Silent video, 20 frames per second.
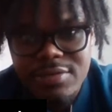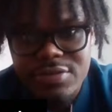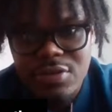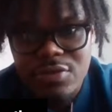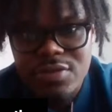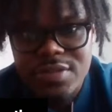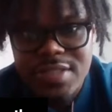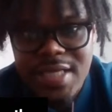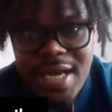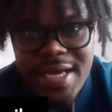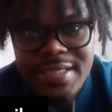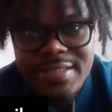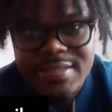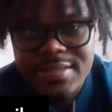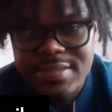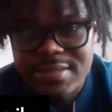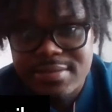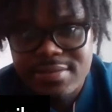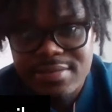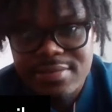Those
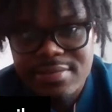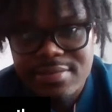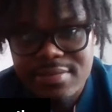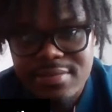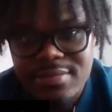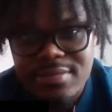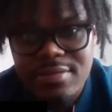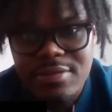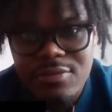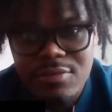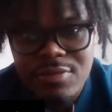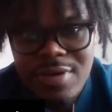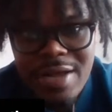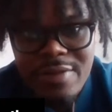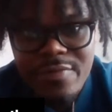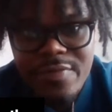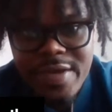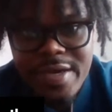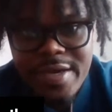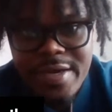guys were
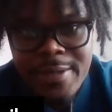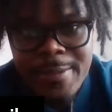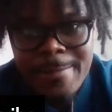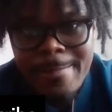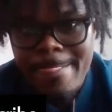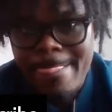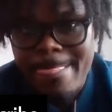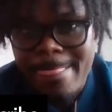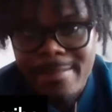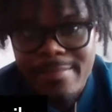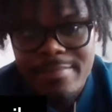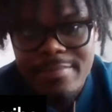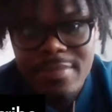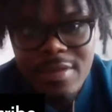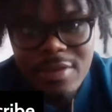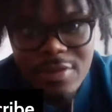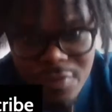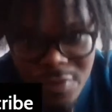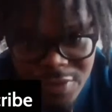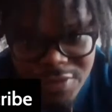out there.
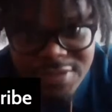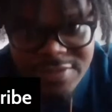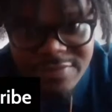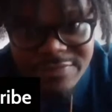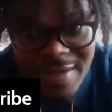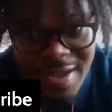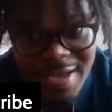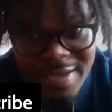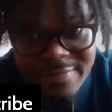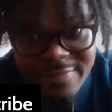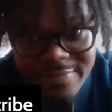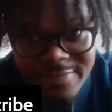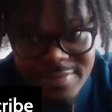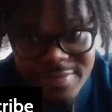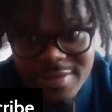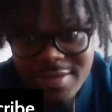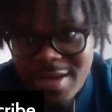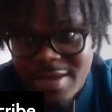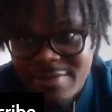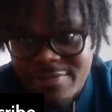Thus the 5.
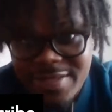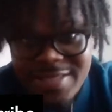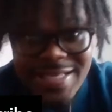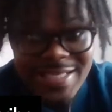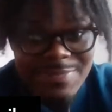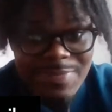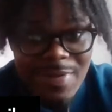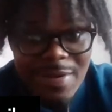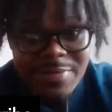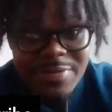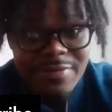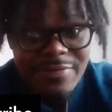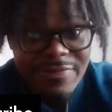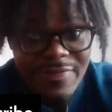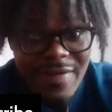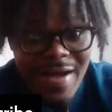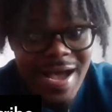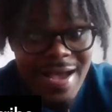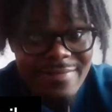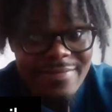I feel like that's probably the
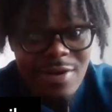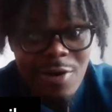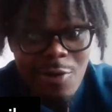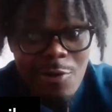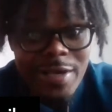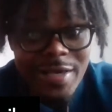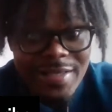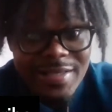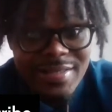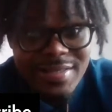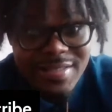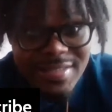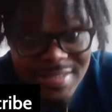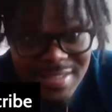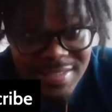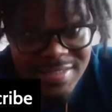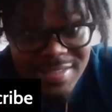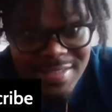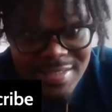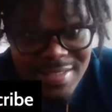5 going into the
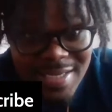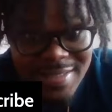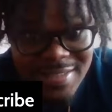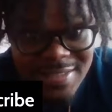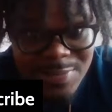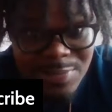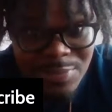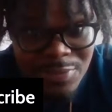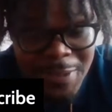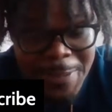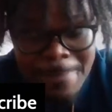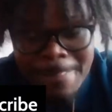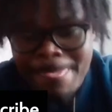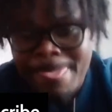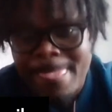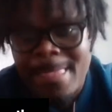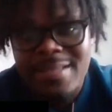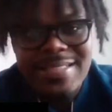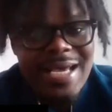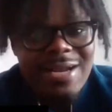season at this point,
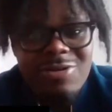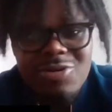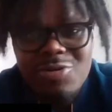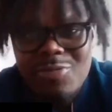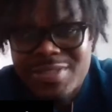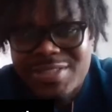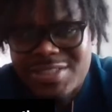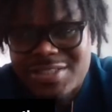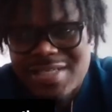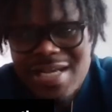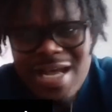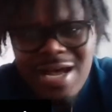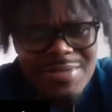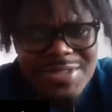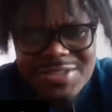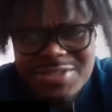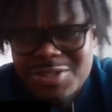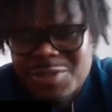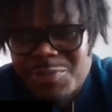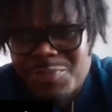because I don't know how
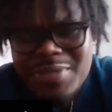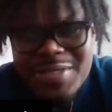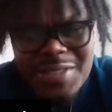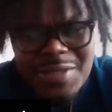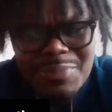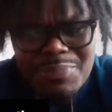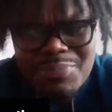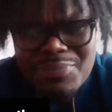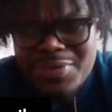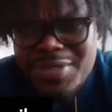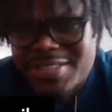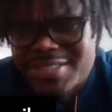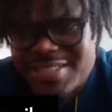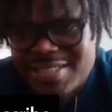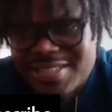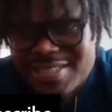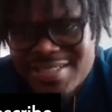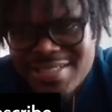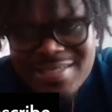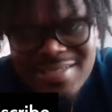much they're going to play in their
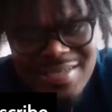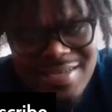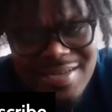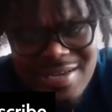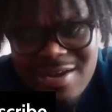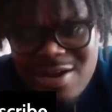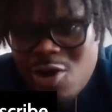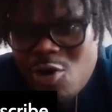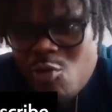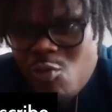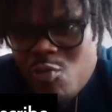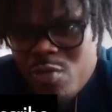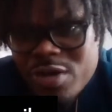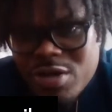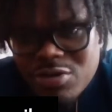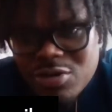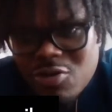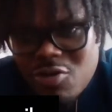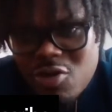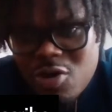preseason. We
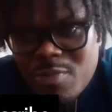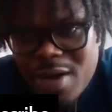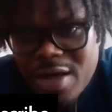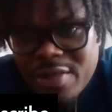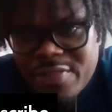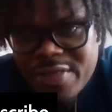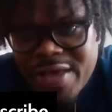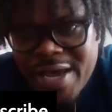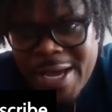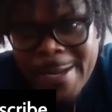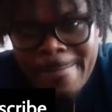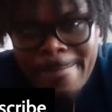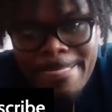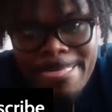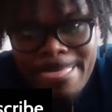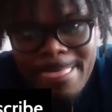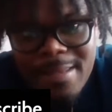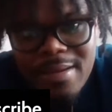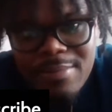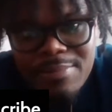don't know about that,
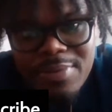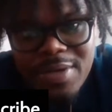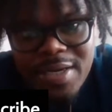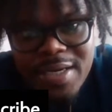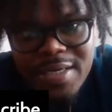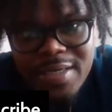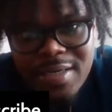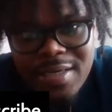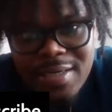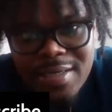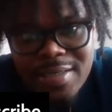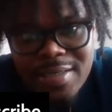but